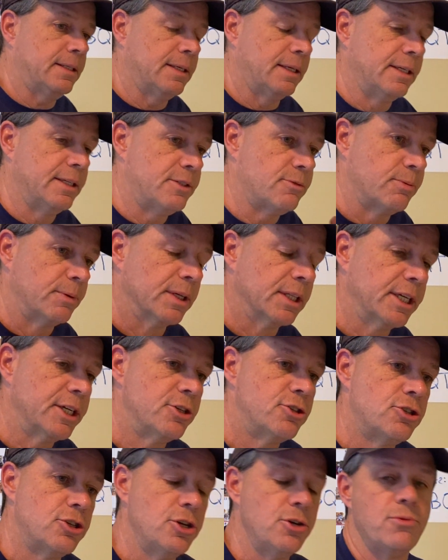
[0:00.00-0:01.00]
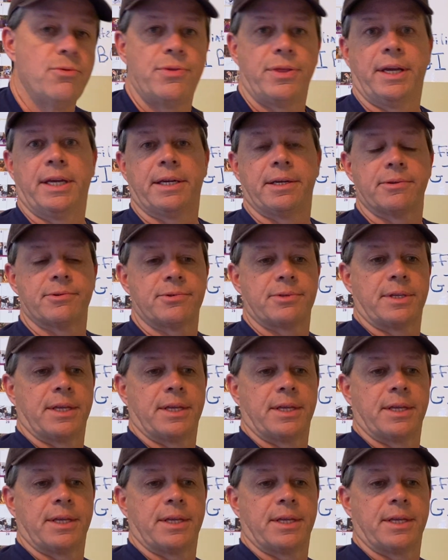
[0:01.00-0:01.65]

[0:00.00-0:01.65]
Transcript: it's really two things